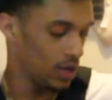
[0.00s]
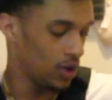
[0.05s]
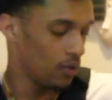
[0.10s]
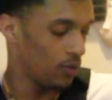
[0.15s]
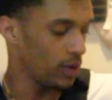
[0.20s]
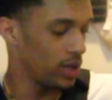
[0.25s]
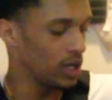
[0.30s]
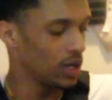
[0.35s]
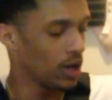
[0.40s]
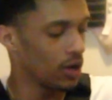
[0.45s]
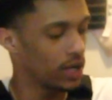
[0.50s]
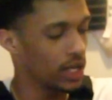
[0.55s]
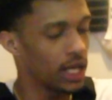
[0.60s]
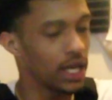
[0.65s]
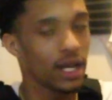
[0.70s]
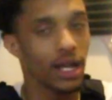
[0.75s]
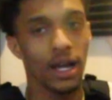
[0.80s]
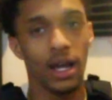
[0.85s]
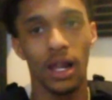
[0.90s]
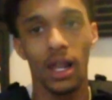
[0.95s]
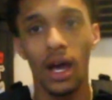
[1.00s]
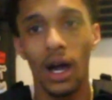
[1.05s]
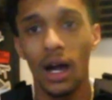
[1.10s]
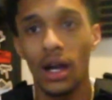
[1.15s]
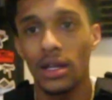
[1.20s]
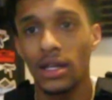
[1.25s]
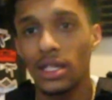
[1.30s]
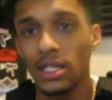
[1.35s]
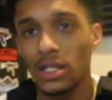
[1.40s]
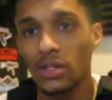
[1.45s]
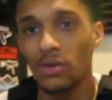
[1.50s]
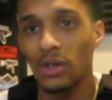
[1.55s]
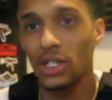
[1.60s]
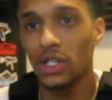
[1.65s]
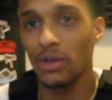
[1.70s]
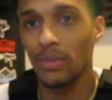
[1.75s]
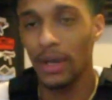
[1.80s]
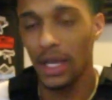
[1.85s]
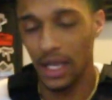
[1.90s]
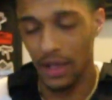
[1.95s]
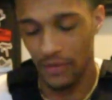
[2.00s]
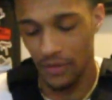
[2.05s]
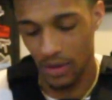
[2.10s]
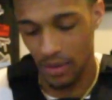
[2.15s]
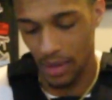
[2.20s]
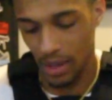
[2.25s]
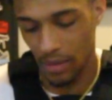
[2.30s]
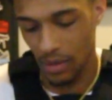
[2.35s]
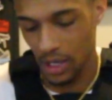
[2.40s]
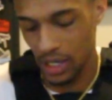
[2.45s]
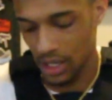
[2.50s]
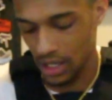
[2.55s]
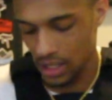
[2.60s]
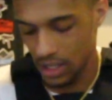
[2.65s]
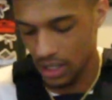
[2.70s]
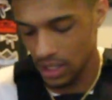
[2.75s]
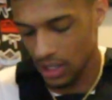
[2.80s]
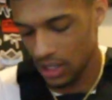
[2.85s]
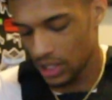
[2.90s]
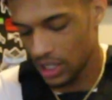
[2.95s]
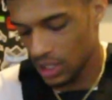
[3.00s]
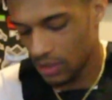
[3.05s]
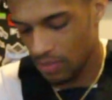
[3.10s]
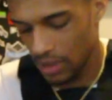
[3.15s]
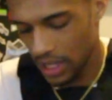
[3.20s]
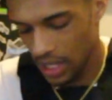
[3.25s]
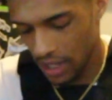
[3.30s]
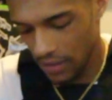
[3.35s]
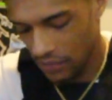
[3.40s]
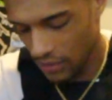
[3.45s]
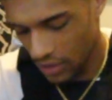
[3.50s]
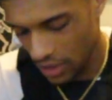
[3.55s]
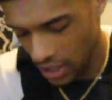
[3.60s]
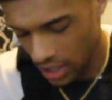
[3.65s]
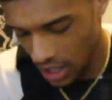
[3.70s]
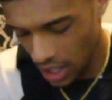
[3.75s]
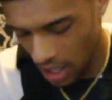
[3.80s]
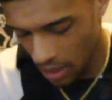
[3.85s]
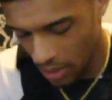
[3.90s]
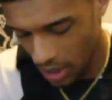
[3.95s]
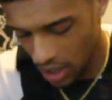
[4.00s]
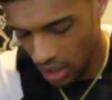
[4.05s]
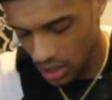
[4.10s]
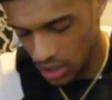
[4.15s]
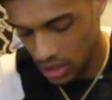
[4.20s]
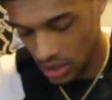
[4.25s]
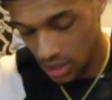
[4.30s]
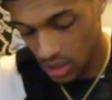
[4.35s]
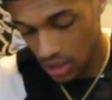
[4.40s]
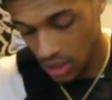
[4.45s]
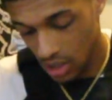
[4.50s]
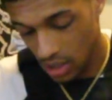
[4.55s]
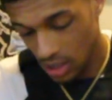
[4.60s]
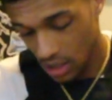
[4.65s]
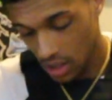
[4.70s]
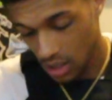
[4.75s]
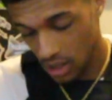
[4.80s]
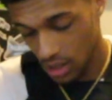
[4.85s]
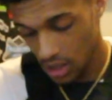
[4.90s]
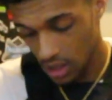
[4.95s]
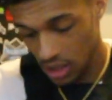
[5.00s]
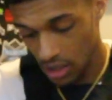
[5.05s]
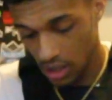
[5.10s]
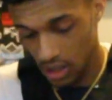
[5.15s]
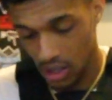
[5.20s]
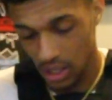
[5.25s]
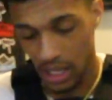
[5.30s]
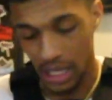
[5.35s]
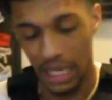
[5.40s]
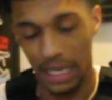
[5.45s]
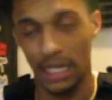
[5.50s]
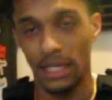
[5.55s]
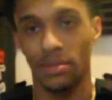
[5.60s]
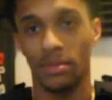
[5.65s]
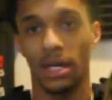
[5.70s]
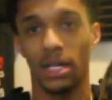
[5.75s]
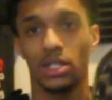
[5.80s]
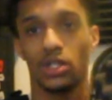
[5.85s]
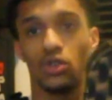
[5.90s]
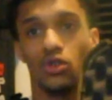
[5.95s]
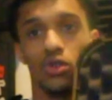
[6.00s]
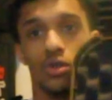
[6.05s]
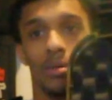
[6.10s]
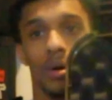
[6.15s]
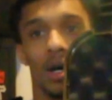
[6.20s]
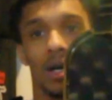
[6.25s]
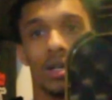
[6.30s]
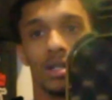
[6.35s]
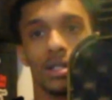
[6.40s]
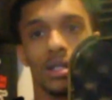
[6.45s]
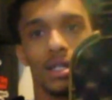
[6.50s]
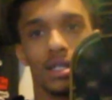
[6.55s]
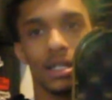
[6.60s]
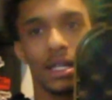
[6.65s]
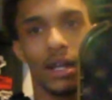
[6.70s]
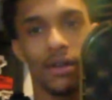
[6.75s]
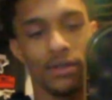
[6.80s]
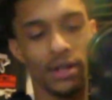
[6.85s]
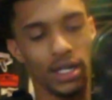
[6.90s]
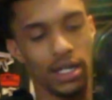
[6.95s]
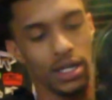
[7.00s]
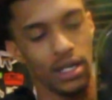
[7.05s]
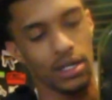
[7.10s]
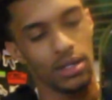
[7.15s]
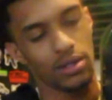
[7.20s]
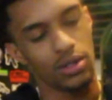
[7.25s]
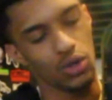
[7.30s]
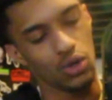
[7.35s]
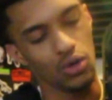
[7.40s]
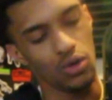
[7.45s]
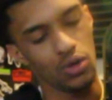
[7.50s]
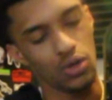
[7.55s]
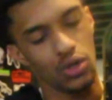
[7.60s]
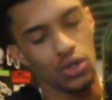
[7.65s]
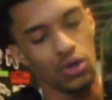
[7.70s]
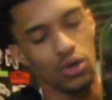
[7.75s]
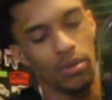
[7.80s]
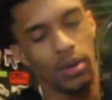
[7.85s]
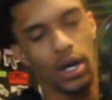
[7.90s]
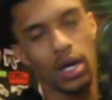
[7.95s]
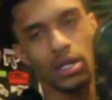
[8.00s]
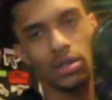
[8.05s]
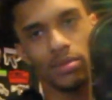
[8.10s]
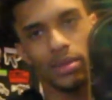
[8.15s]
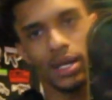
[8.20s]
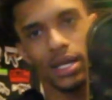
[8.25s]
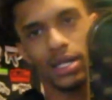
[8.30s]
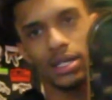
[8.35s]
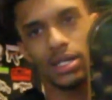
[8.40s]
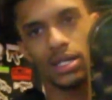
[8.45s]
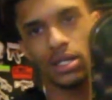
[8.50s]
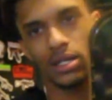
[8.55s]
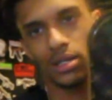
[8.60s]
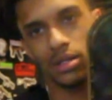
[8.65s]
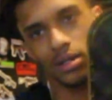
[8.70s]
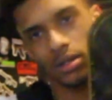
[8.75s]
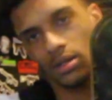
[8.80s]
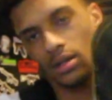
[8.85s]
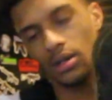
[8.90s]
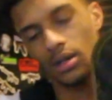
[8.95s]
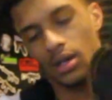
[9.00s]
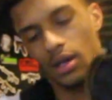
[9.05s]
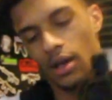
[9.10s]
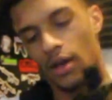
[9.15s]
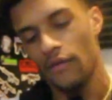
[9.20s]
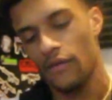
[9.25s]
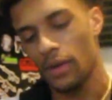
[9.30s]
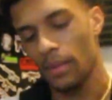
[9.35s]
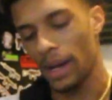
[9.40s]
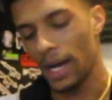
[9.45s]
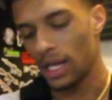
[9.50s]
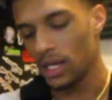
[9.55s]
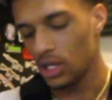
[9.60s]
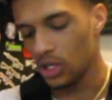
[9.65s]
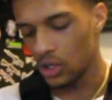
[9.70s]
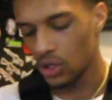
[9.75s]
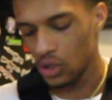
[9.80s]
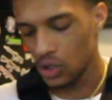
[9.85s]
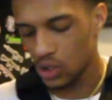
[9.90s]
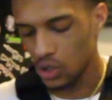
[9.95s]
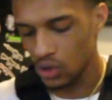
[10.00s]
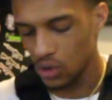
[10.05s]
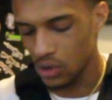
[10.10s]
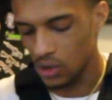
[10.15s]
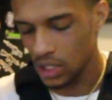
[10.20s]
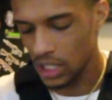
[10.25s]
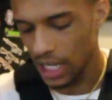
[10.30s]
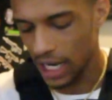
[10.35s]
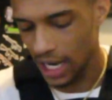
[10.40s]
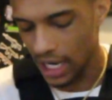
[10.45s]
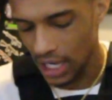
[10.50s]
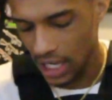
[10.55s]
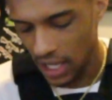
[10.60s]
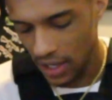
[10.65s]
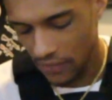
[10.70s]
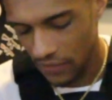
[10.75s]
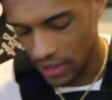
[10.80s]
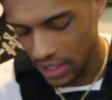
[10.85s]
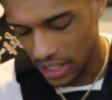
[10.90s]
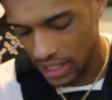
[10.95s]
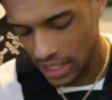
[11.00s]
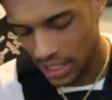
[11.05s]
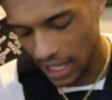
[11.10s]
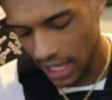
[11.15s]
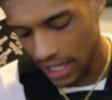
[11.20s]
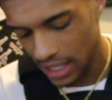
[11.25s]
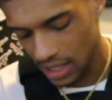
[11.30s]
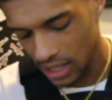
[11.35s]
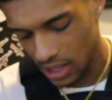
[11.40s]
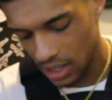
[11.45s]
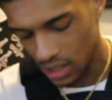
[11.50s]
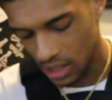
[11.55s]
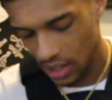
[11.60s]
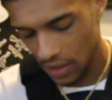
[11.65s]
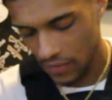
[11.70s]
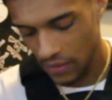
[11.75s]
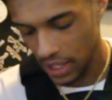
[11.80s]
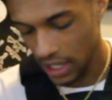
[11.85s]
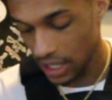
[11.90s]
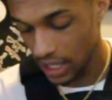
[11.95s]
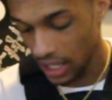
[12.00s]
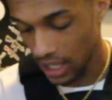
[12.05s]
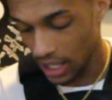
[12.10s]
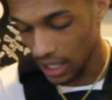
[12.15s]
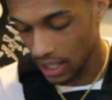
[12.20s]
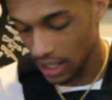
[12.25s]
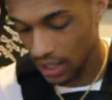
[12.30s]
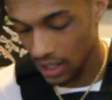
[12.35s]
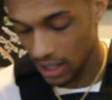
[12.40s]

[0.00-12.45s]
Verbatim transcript: When you go to get a Glock, this is what you're paying for, my boy. You're just paying for a Glock box. And this is my toolbox. It's not really a tool toolbox, but it's just for my little tools that I need for the sights and stuff like that.